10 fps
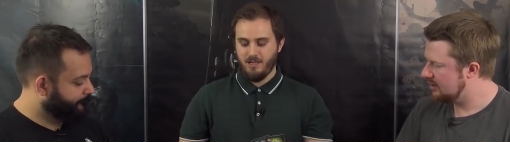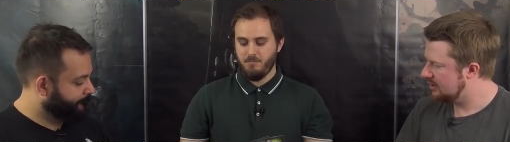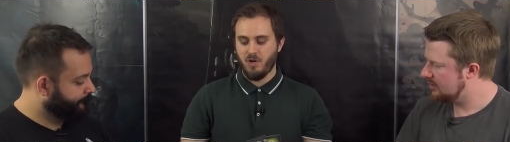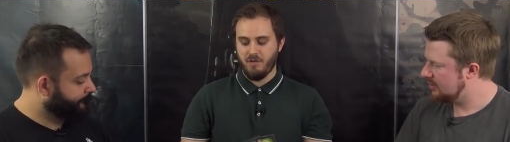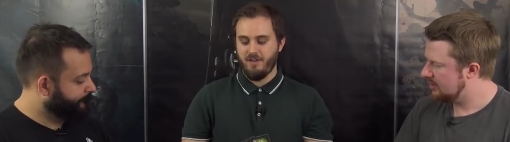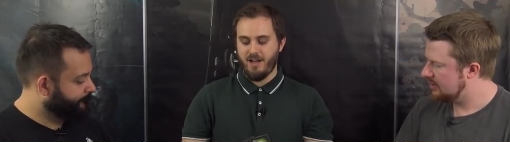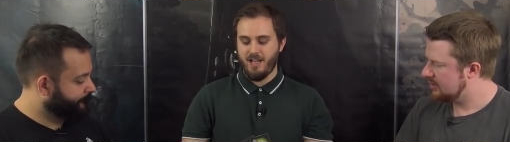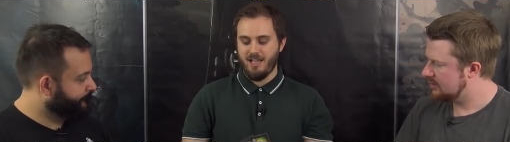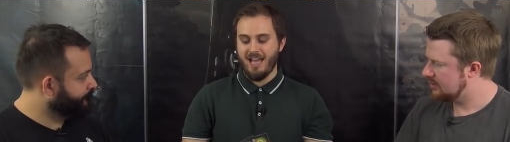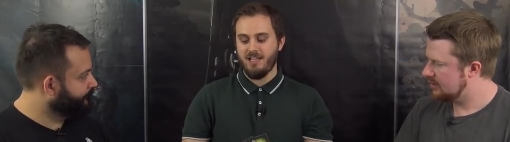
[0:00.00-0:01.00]

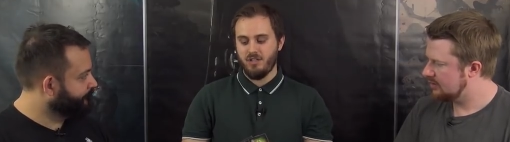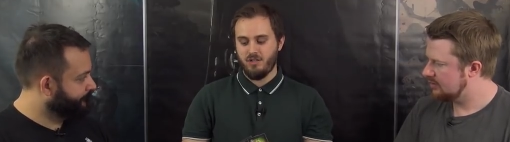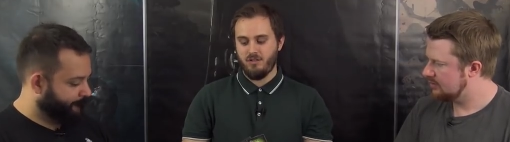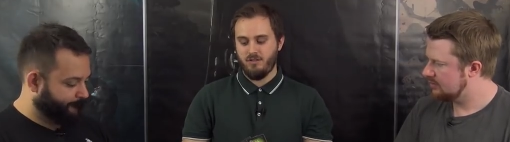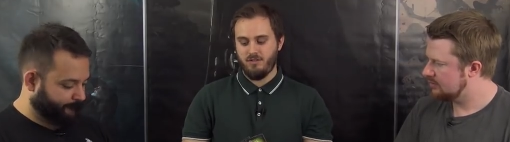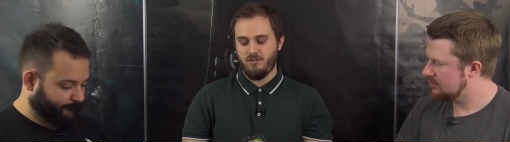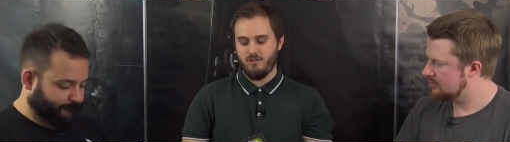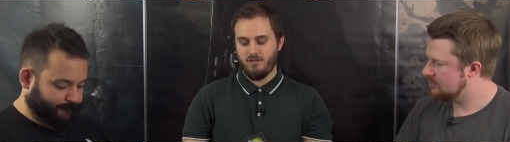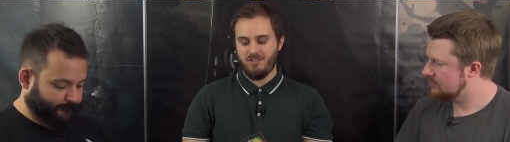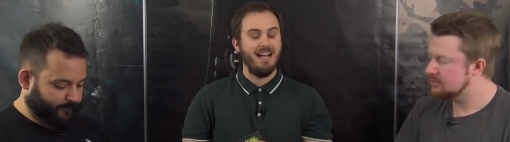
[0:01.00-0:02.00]
Speaker 1: Modify any
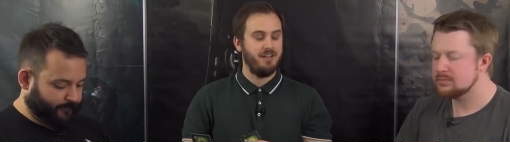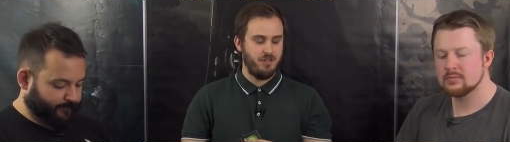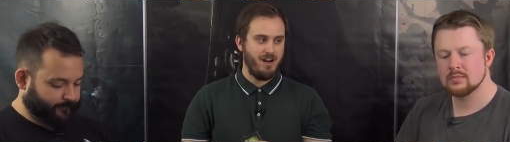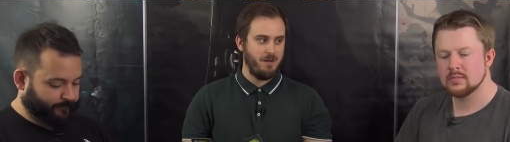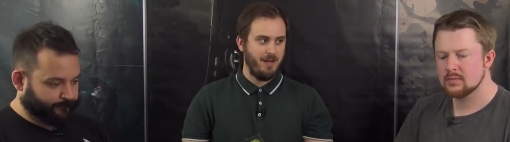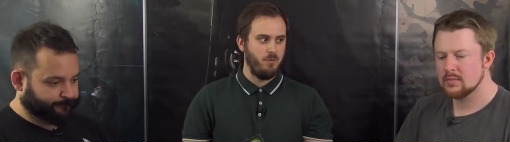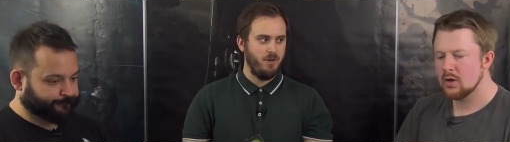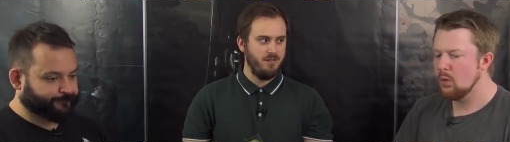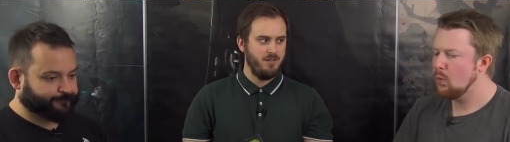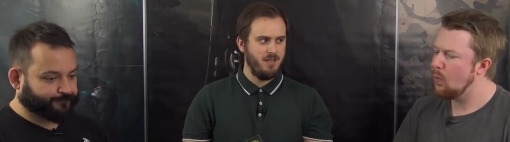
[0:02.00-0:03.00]
stat track by
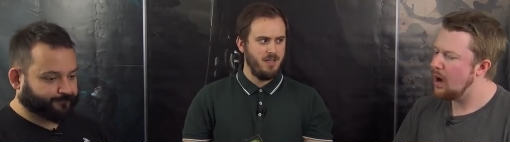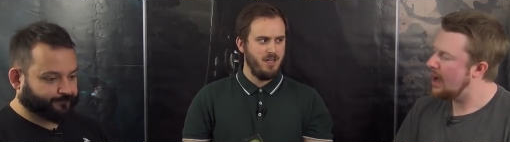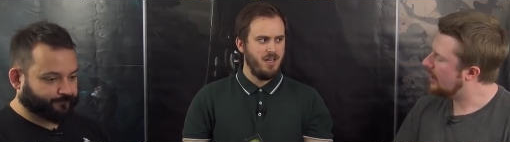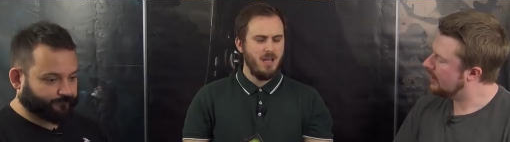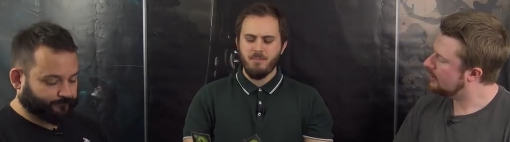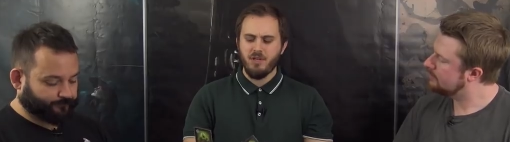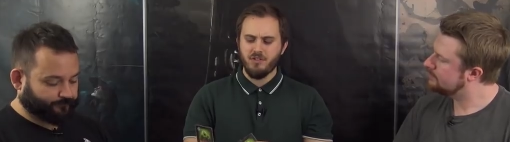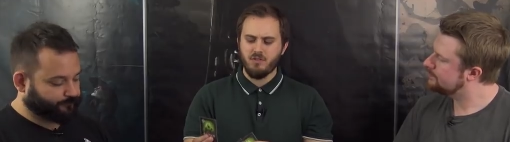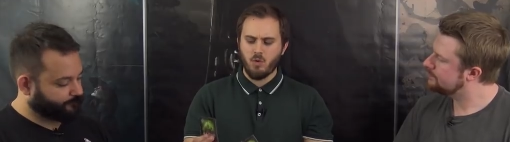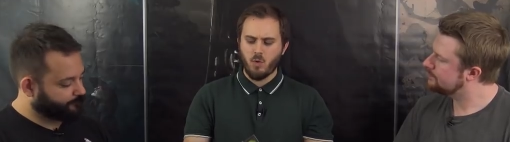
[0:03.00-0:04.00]
one. Why? Because
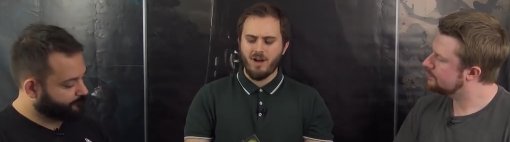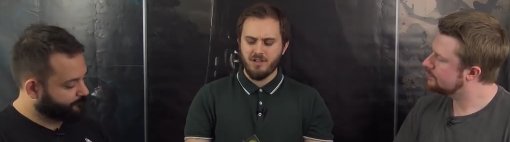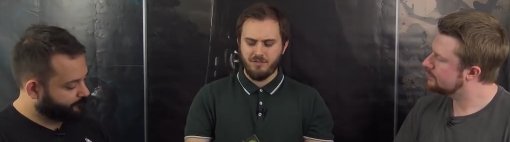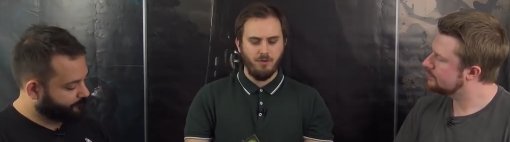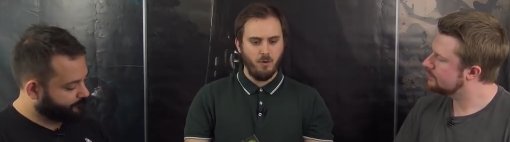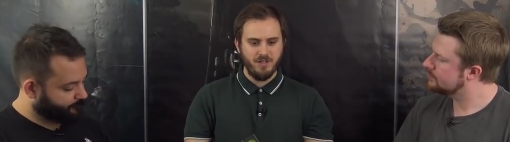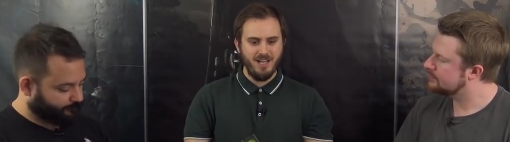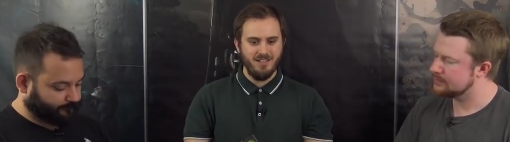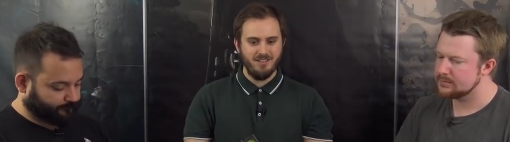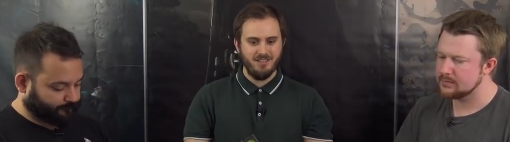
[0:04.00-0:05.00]
it requires four
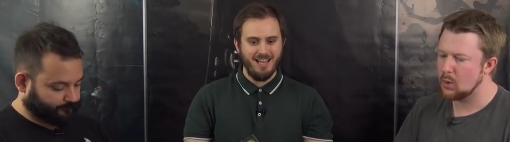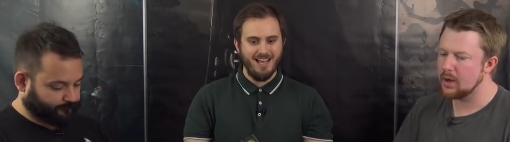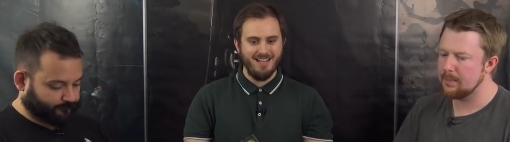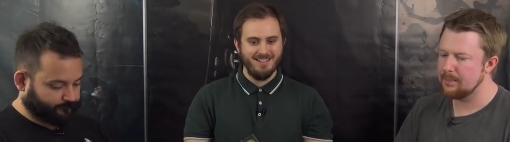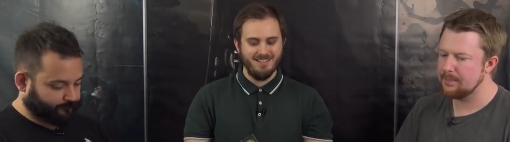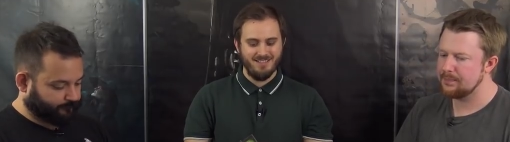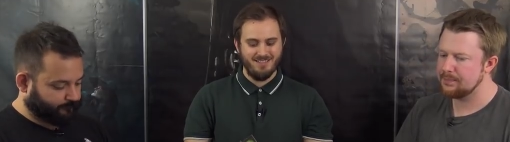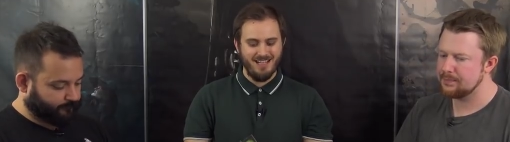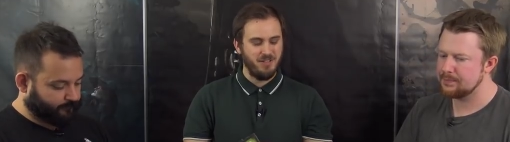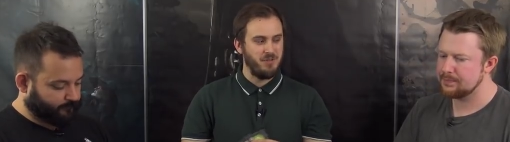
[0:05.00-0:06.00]
dice, okay. and
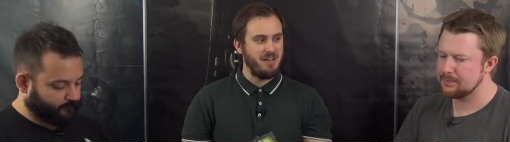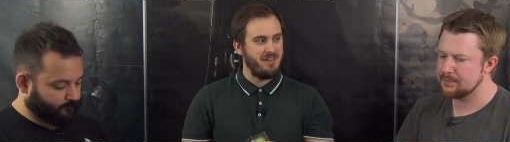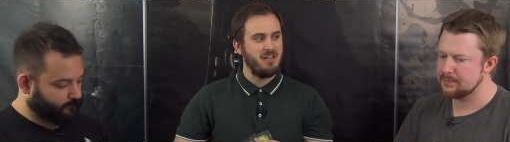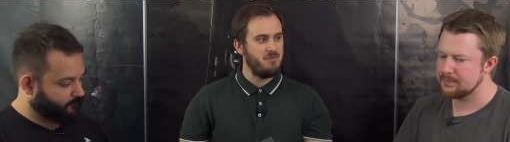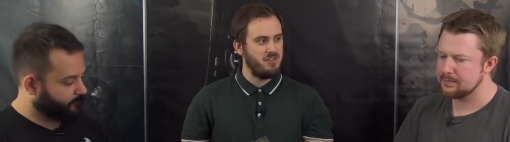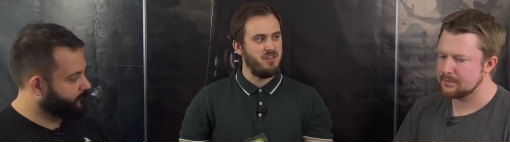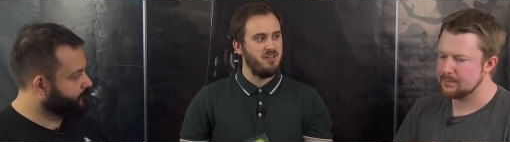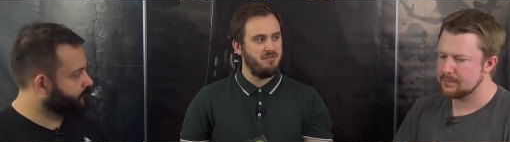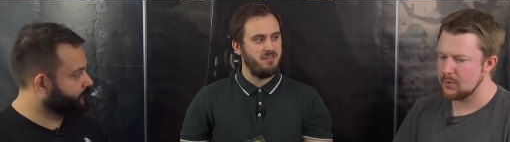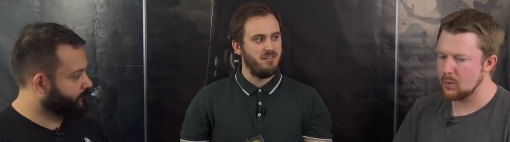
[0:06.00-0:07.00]
I don't have any
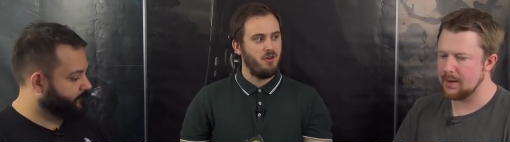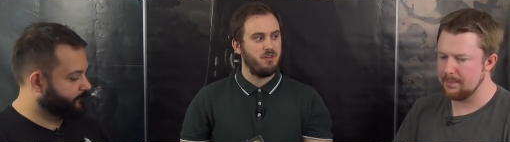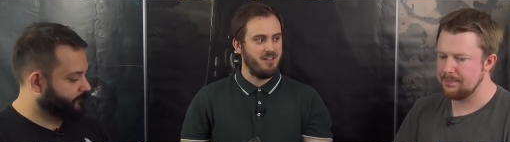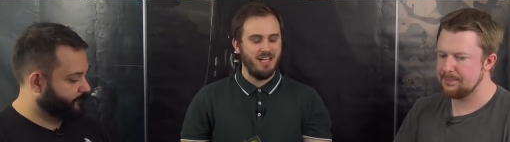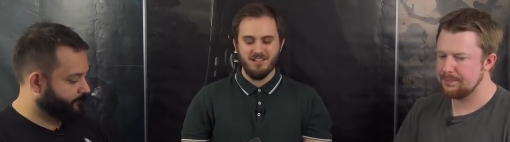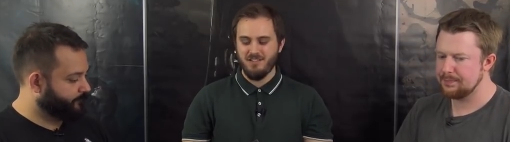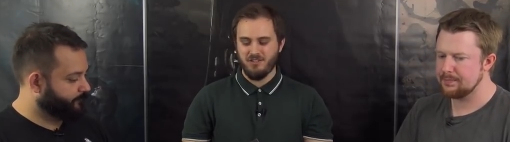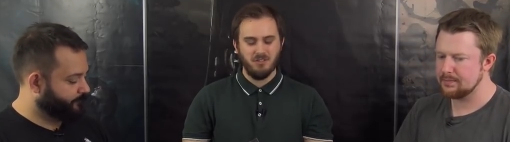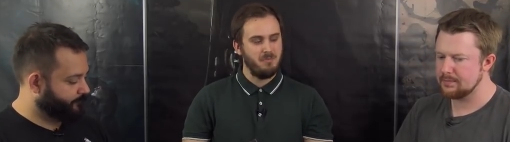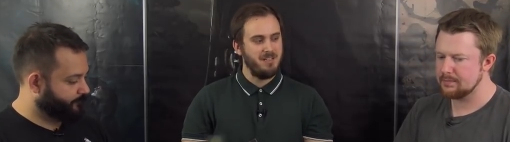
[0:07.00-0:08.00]
reserve okay. or donated, so
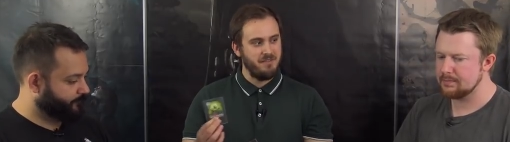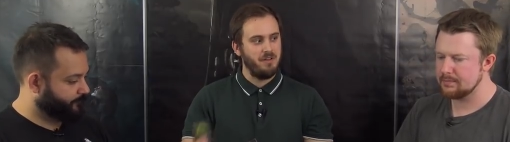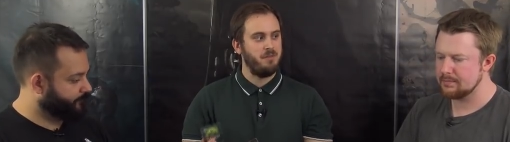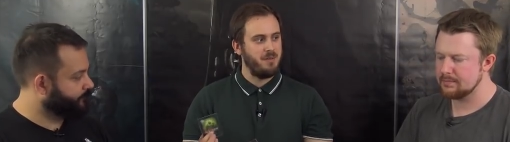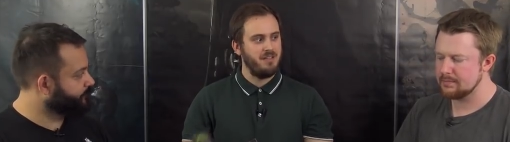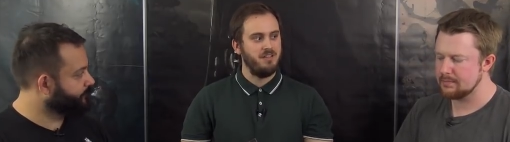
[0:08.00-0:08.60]
it's going to be difficult for me to